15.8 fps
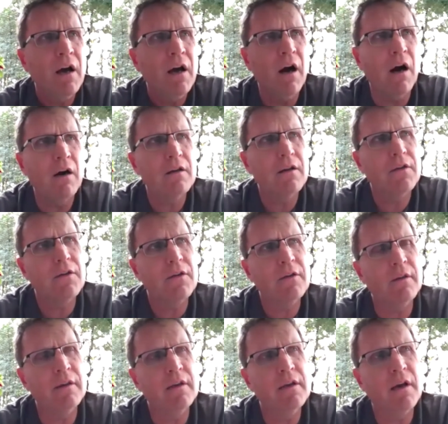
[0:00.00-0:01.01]
Uh,
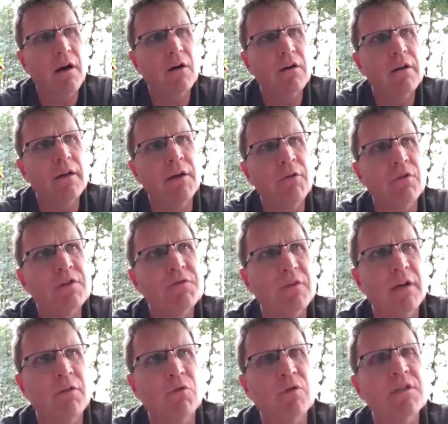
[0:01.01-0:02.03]
the uh, it was
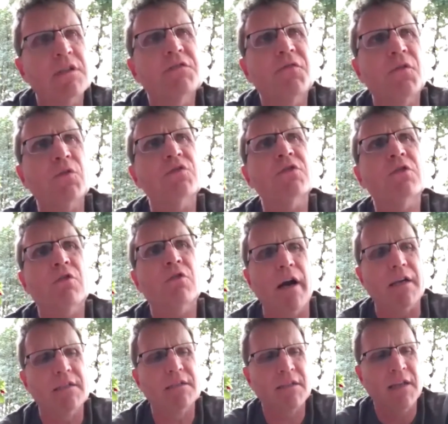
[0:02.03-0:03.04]
it was its first
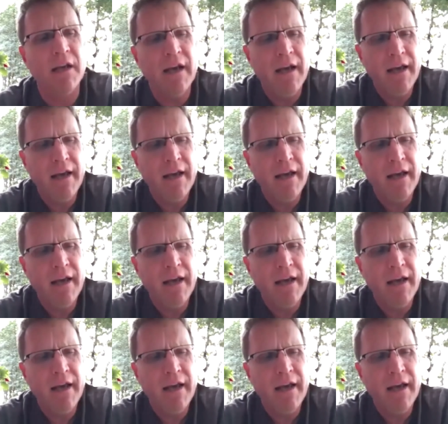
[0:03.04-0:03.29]
crest.